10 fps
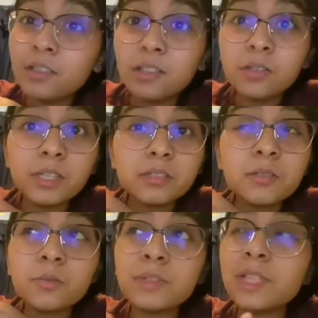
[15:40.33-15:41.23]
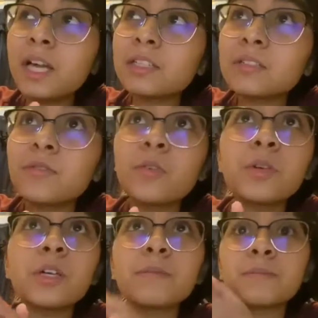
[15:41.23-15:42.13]
you get to relax
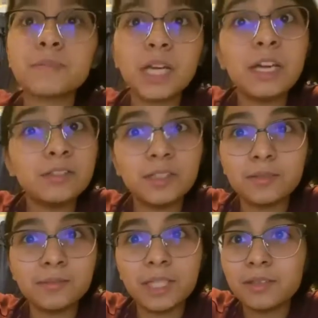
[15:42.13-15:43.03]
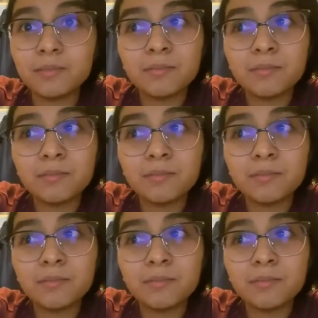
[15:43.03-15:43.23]
for, I don't know, like